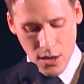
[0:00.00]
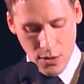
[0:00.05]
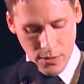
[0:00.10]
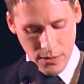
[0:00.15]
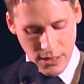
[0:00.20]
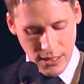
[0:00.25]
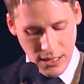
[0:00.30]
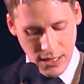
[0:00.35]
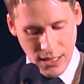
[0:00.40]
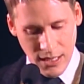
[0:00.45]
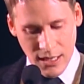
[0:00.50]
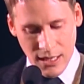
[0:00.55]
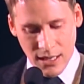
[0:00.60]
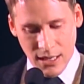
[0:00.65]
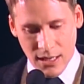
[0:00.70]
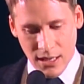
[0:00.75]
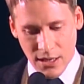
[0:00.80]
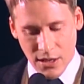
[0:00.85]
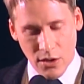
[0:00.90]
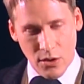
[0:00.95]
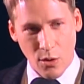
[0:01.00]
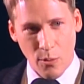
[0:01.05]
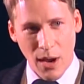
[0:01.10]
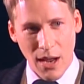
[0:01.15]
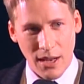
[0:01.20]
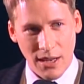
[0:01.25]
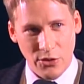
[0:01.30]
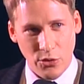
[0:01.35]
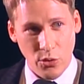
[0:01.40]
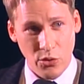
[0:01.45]
Now,
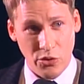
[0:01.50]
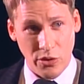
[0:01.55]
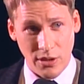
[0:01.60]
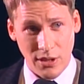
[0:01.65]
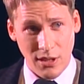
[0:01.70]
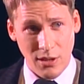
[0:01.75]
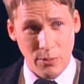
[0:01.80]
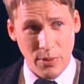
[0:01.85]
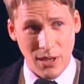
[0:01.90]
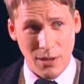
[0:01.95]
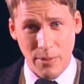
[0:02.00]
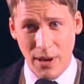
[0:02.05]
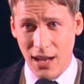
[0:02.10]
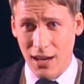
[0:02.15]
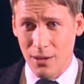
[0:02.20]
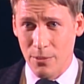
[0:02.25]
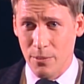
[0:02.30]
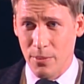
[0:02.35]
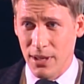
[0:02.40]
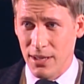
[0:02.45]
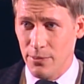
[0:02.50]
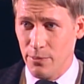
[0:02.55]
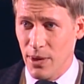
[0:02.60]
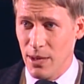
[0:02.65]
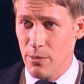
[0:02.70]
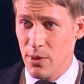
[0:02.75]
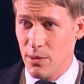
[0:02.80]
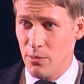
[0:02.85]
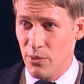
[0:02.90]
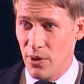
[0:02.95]
you know, I told you a little bit about
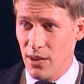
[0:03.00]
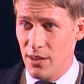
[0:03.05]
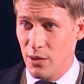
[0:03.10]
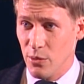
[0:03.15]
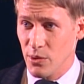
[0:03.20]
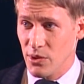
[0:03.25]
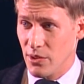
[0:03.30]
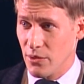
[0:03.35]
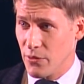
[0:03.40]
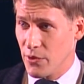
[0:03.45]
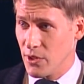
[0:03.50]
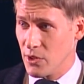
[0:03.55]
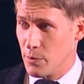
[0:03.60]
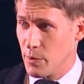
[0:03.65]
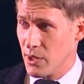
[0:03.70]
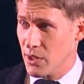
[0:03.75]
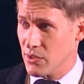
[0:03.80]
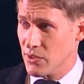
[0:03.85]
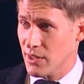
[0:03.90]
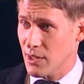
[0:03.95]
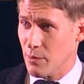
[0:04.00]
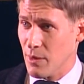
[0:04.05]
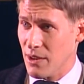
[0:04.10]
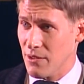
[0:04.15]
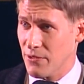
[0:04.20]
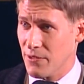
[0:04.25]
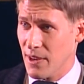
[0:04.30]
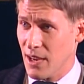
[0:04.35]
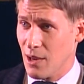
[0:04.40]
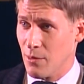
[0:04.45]
him, but my big brother was the first
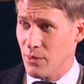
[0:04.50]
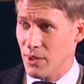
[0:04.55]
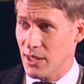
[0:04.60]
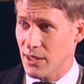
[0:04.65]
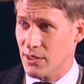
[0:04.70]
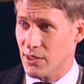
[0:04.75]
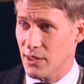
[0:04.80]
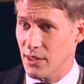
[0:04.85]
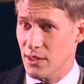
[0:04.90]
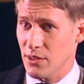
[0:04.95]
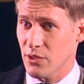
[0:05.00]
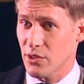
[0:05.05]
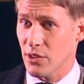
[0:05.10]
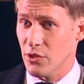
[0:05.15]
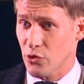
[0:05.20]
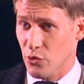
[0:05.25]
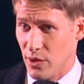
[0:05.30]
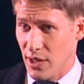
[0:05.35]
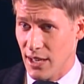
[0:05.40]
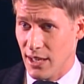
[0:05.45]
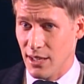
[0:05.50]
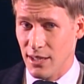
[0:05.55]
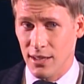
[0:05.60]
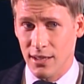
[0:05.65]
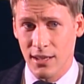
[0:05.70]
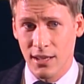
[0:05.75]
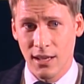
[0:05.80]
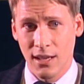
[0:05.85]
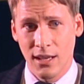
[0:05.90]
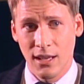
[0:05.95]
person in my family to
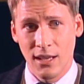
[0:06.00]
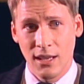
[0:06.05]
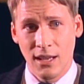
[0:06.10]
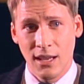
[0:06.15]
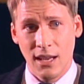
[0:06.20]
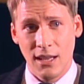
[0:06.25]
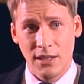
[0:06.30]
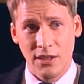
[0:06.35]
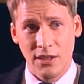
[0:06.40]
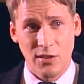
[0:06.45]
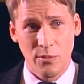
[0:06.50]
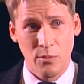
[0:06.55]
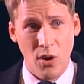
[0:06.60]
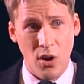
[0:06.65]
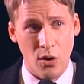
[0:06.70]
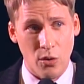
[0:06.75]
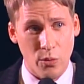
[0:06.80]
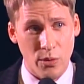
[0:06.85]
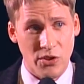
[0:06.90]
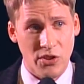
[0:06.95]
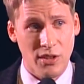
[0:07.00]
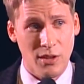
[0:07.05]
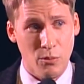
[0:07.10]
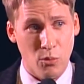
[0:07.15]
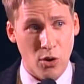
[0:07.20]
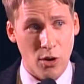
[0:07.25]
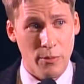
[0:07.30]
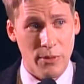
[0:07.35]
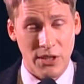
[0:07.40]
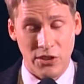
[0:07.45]
drink and to
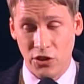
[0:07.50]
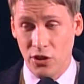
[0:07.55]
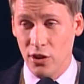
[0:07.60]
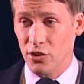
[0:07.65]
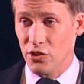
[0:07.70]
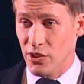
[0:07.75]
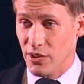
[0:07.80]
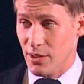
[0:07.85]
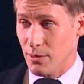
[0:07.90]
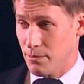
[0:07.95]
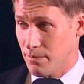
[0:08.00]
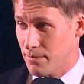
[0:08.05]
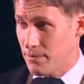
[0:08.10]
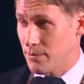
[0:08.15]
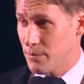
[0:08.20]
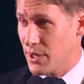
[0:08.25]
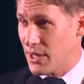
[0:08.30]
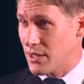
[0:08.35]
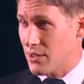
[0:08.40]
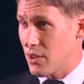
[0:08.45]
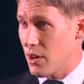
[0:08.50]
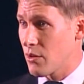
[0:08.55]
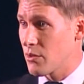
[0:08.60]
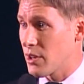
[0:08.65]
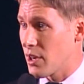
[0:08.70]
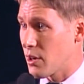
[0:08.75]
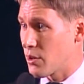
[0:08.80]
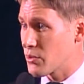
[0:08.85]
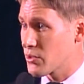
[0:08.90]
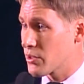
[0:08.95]
smoke, which in the Mormon church is a
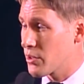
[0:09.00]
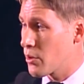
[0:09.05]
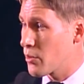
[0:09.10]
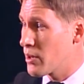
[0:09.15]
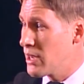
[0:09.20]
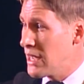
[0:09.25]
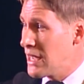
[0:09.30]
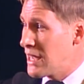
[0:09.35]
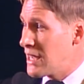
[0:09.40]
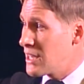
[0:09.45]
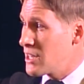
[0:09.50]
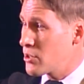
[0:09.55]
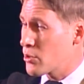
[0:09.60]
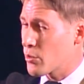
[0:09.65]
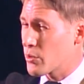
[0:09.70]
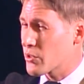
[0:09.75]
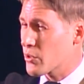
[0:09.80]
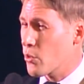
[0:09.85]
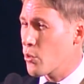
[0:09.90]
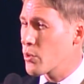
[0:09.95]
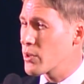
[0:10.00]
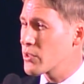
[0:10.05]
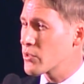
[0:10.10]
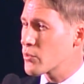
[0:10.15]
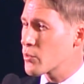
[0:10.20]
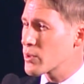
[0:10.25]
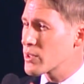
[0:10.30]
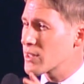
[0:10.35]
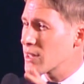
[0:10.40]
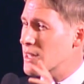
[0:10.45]
big no-no. So, you know,
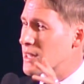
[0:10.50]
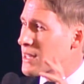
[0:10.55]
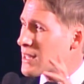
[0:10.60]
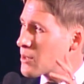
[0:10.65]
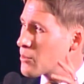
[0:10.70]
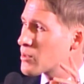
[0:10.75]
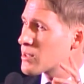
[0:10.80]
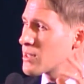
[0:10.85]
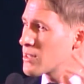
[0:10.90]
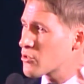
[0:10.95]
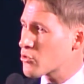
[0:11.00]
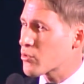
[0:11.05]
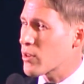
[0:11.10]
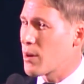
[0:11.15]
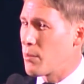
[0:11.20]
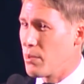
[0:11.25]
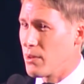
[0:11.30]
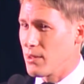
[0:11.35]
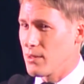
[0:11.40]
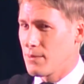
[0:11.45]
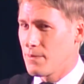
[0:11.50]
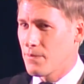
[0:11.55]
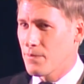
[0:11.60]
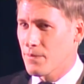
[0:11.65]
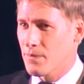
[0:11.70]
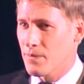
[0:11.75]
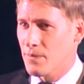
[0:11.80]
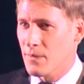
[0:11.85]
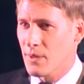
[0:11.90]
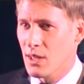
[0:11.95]
it always was like he was in
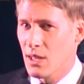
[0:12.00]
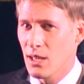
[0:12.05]
trouble.